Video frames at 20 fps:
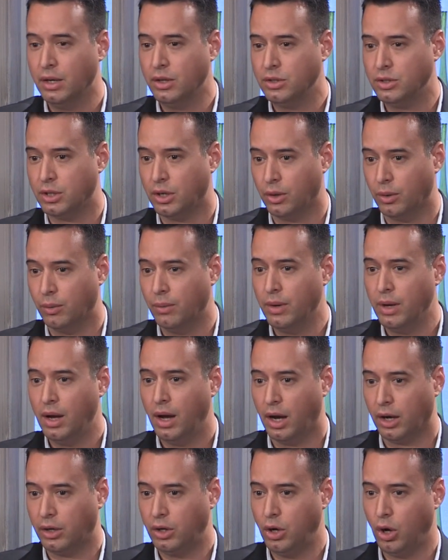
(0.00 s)
So
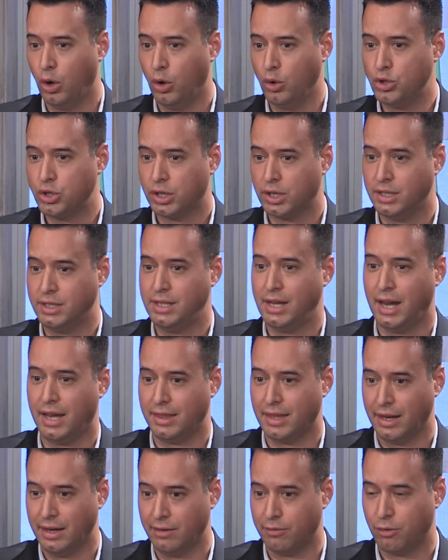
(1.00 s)
a coach could
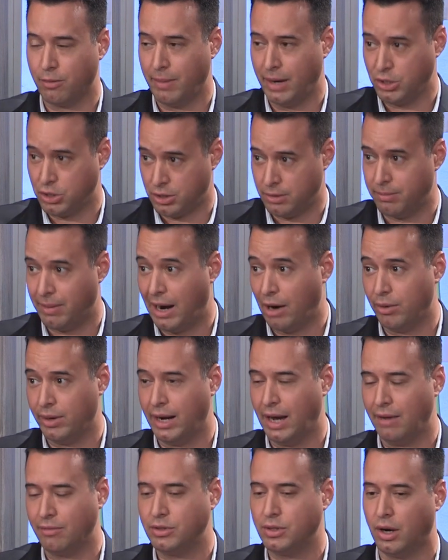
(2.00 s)
take that information, and Myron
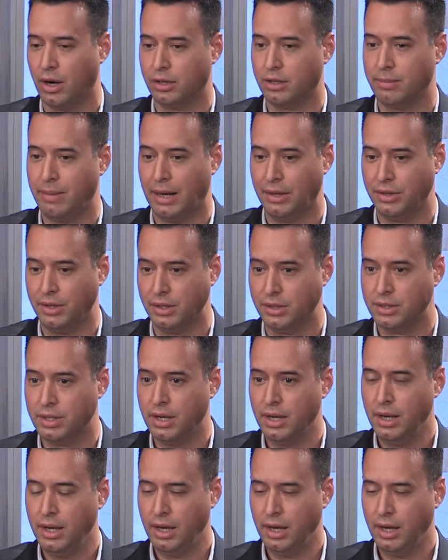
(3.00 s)
and I have talked about this,